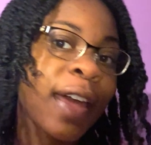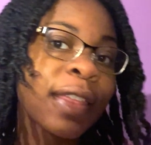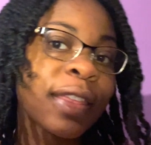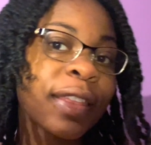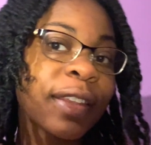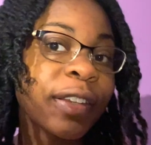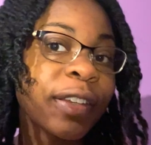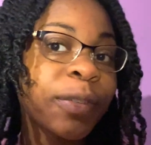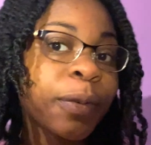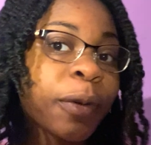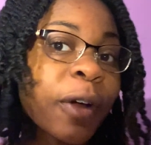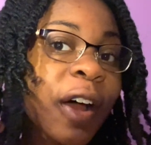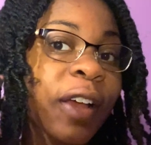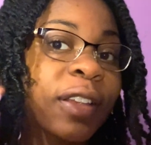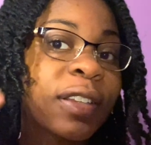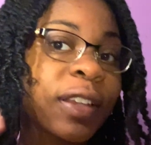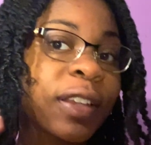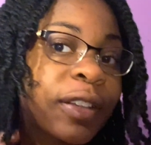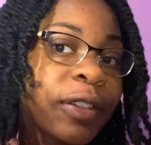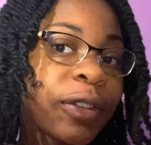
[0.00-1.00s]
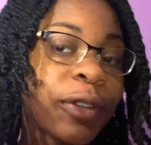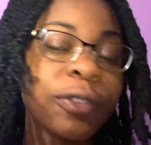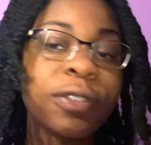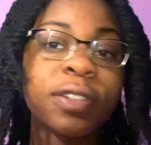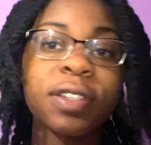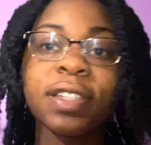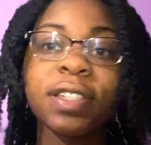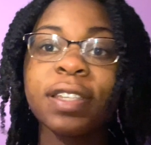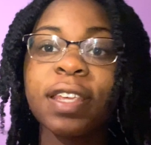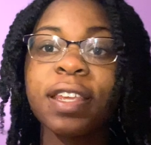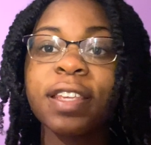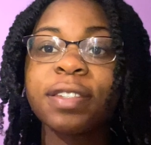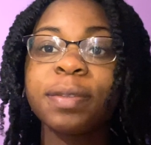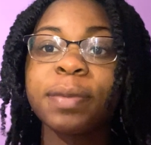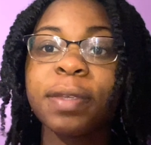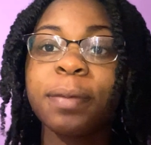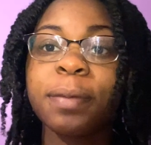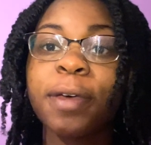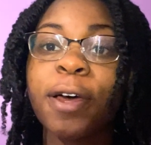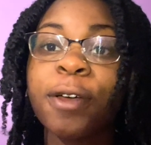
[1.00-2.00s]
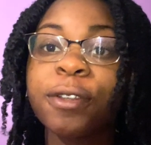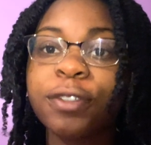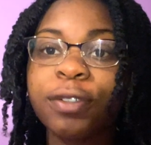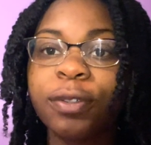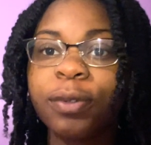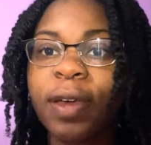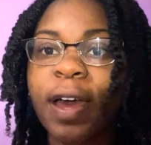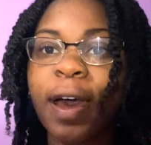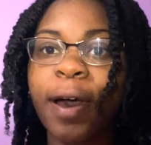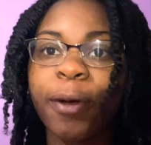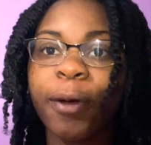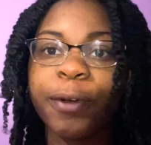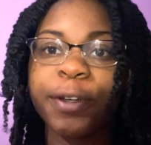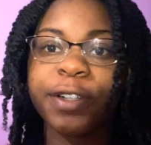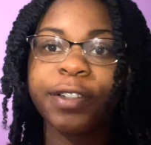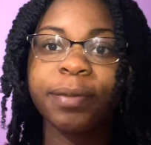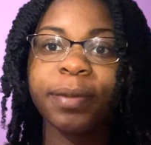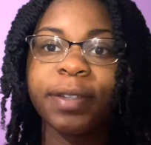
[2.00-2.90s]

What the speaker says: This process usually takes me about 2 hours,